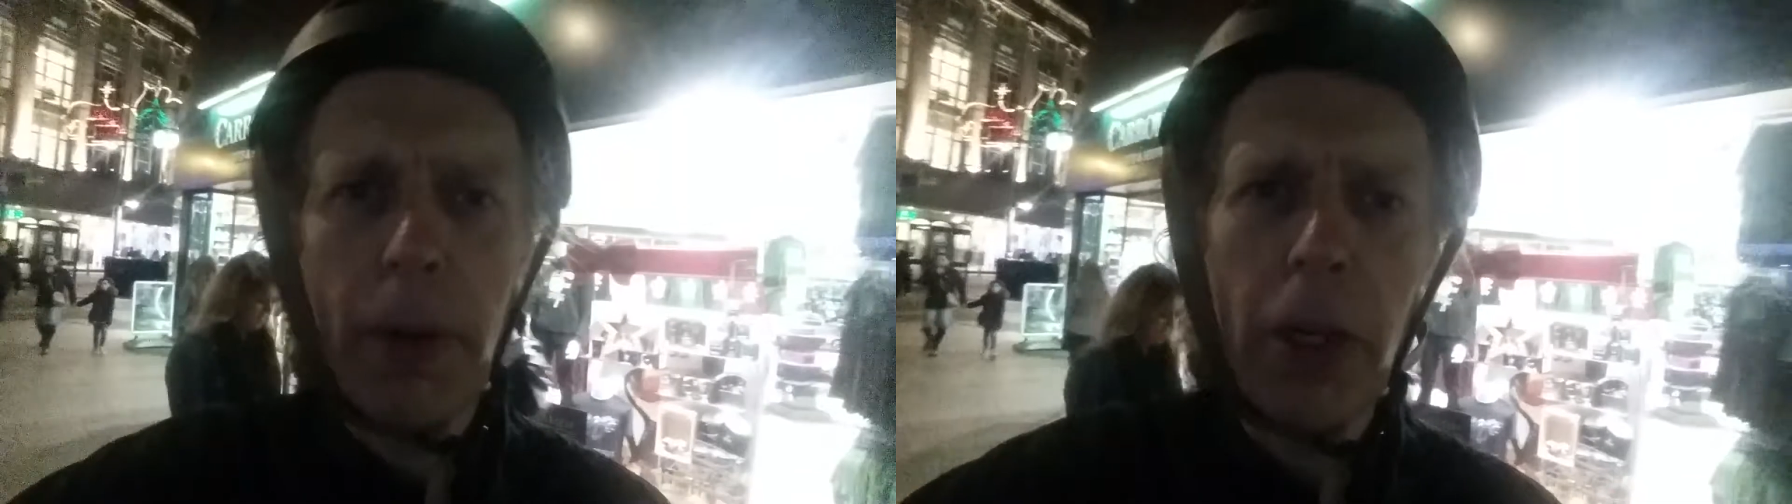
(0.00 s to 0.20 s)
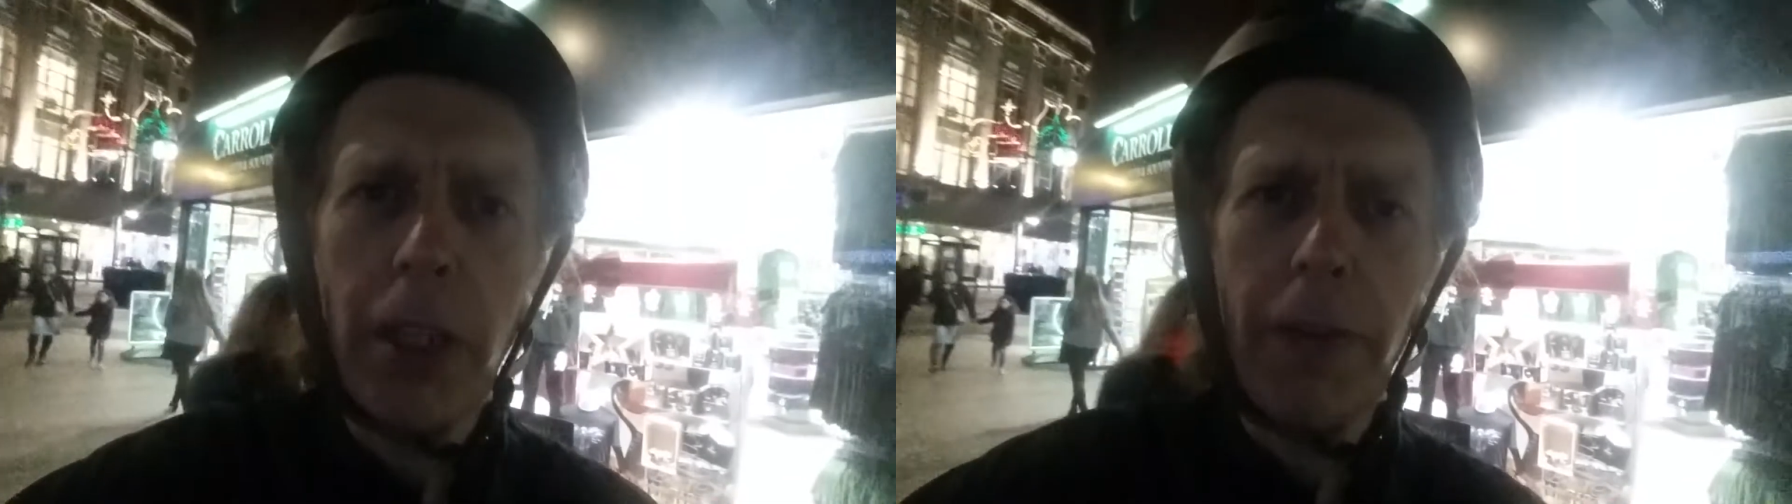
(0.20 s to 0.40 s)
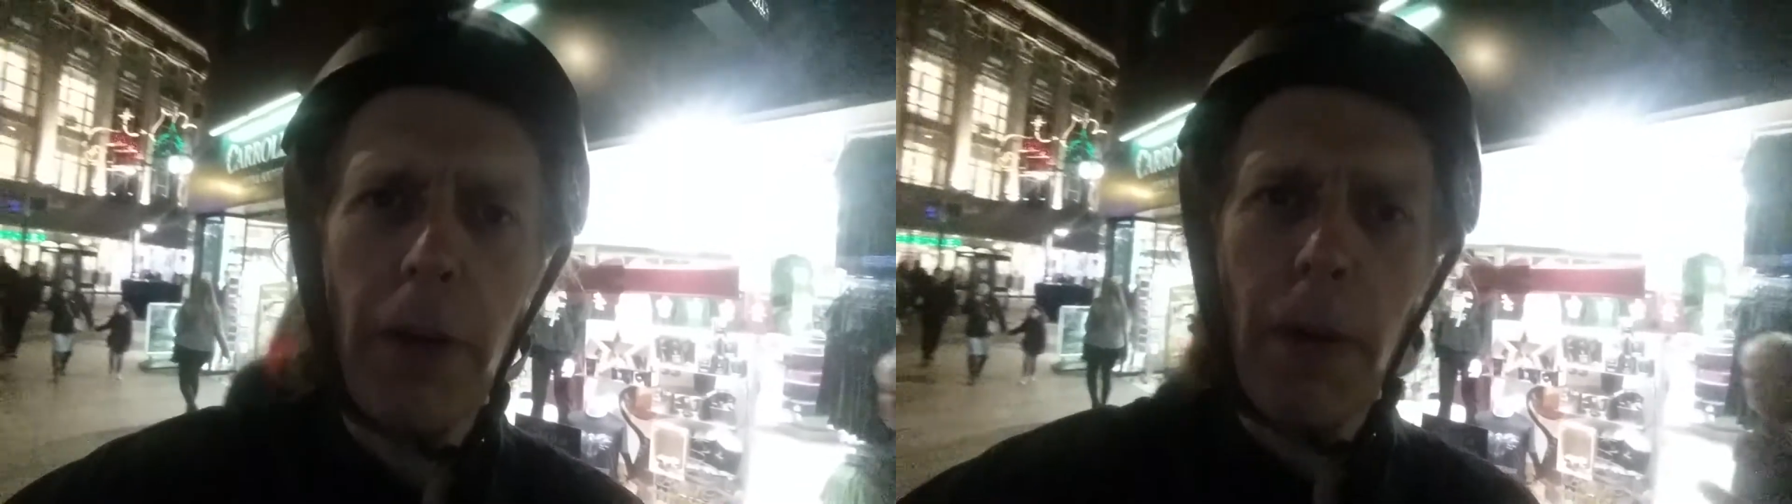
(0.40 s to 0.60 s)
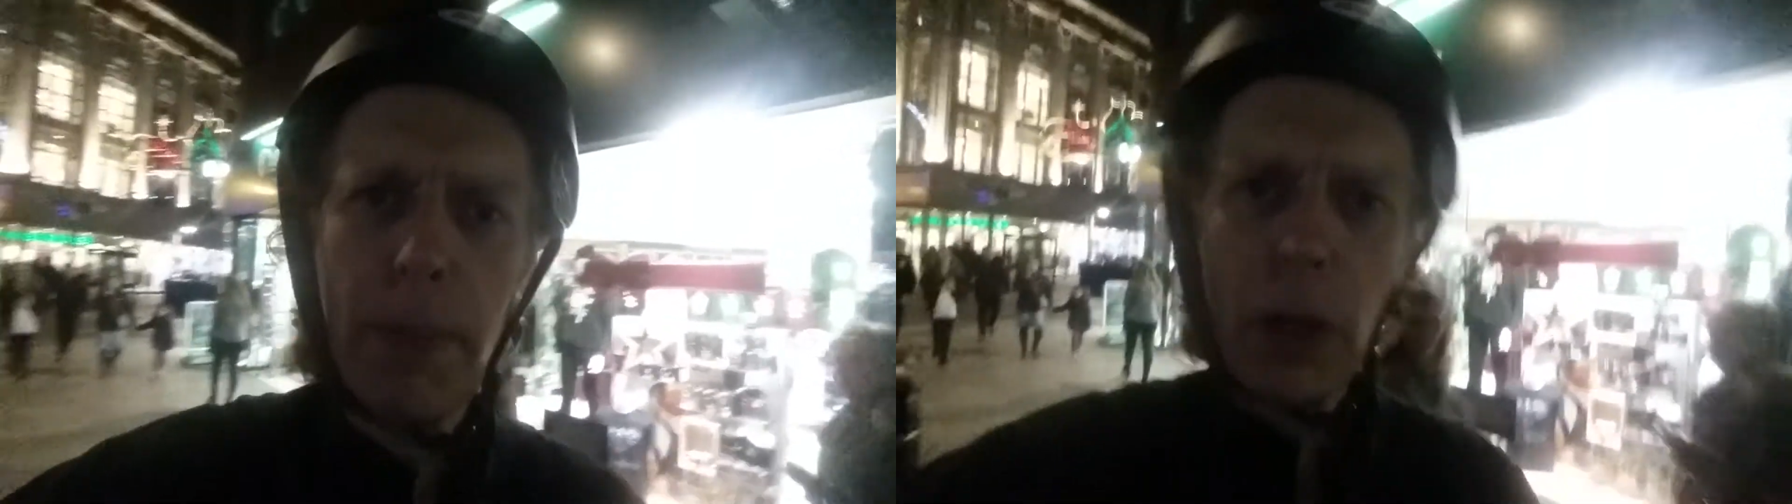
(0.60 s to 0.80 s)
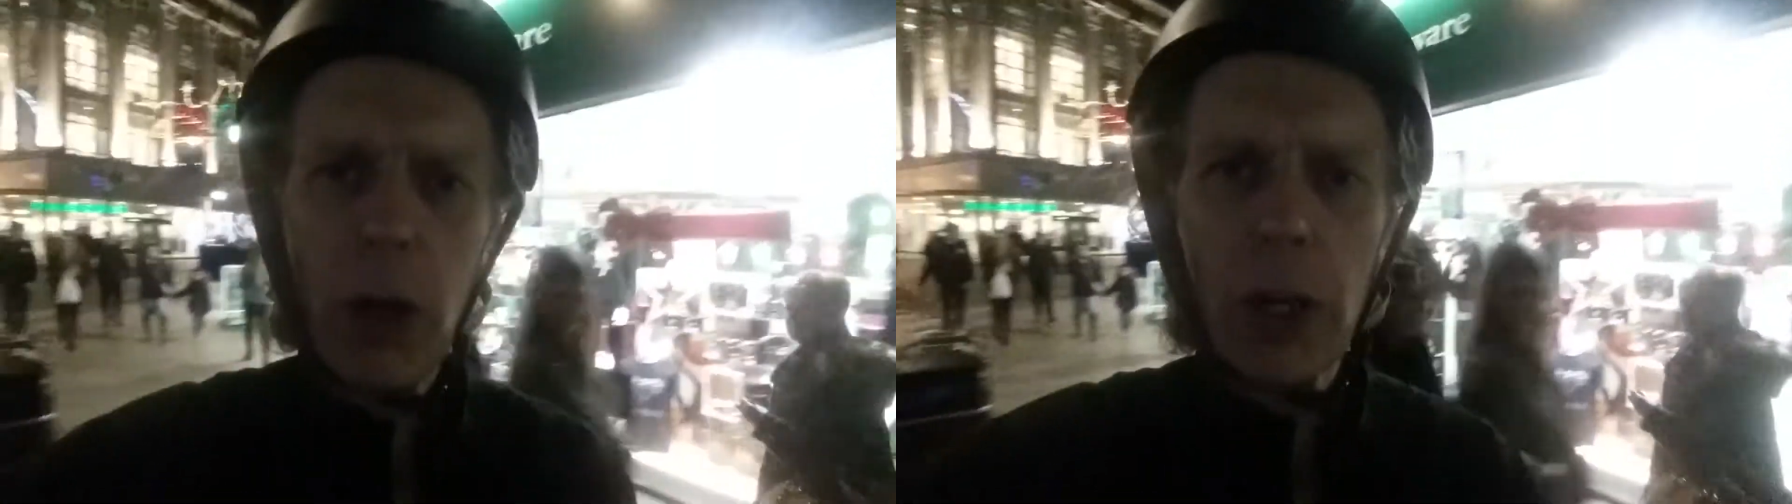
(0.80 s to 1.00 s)
because if you were
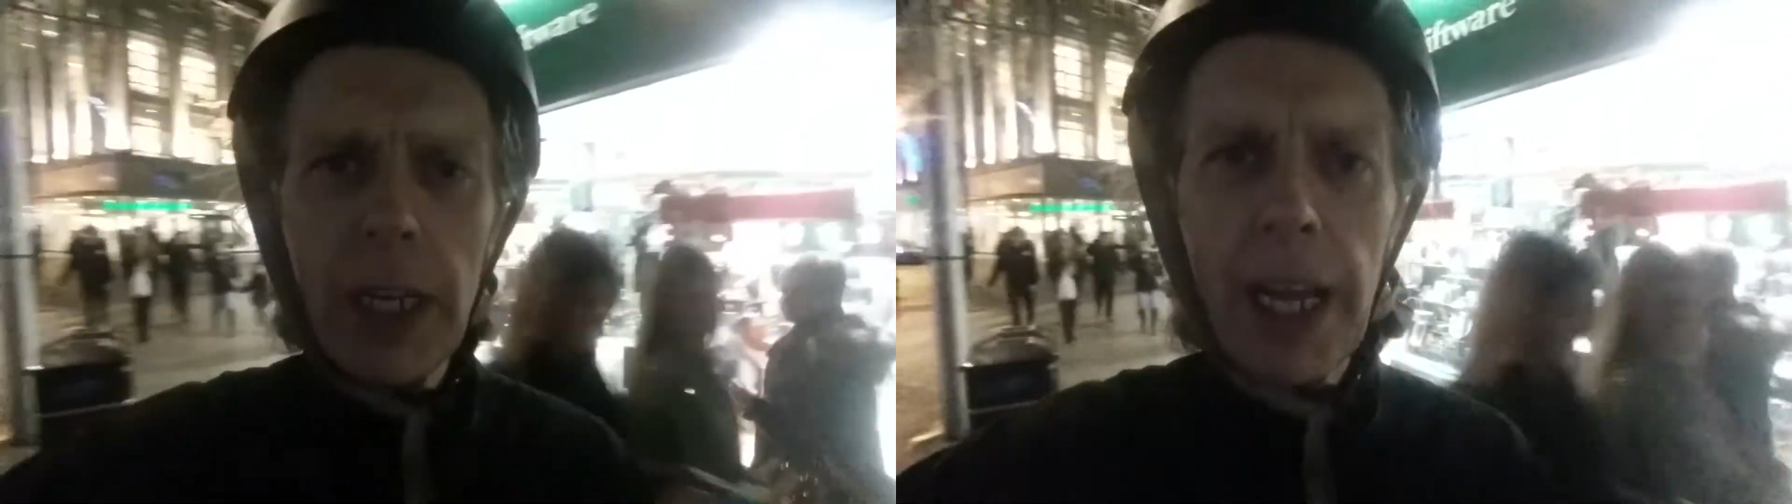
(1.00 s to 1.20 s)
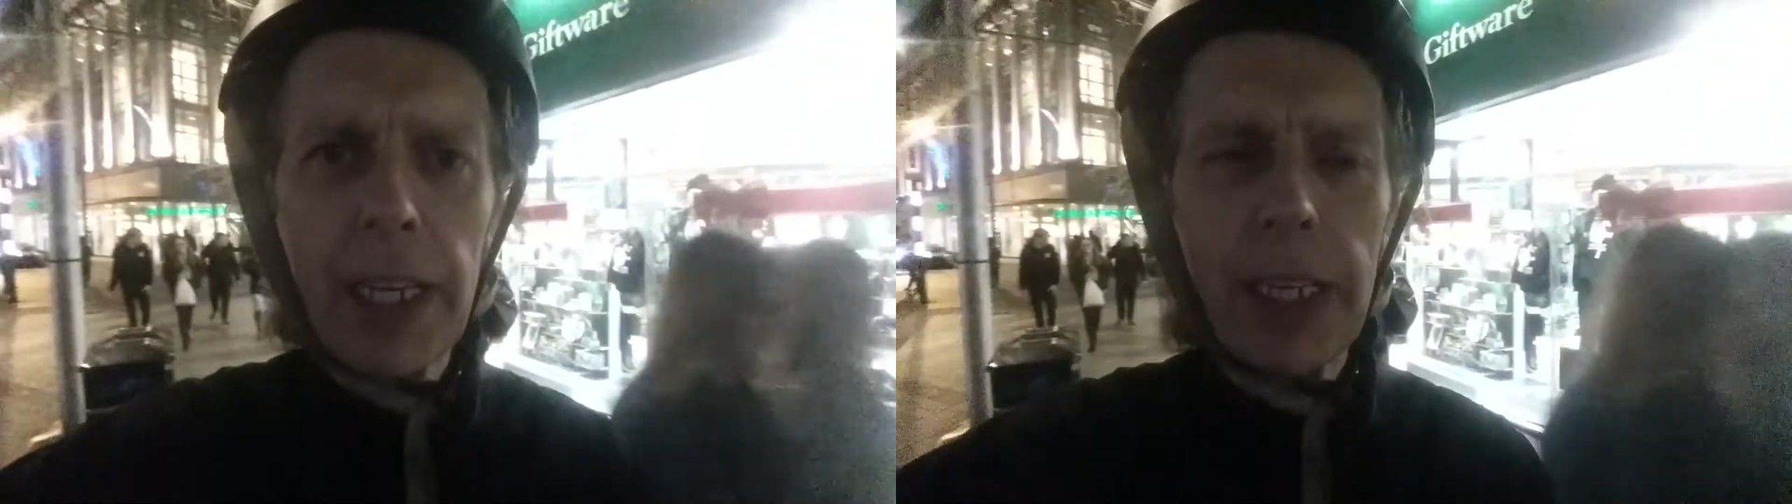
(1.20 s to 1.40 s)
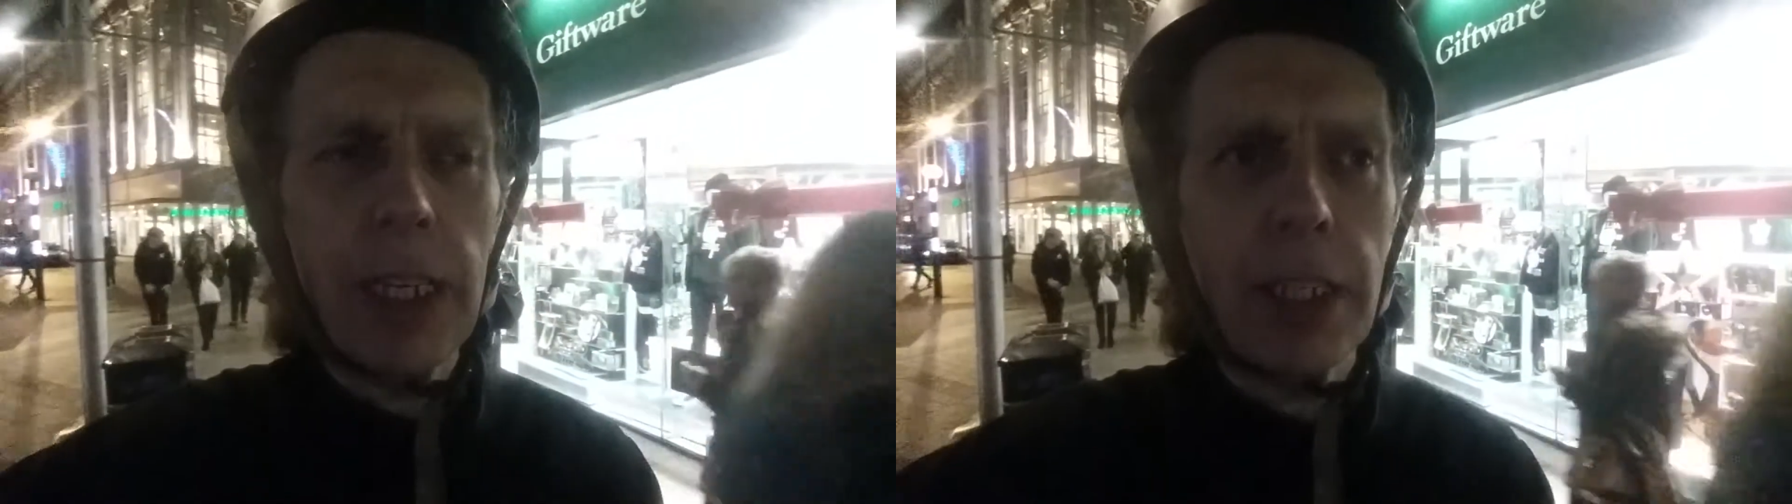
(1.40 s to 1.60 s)
blogging, like,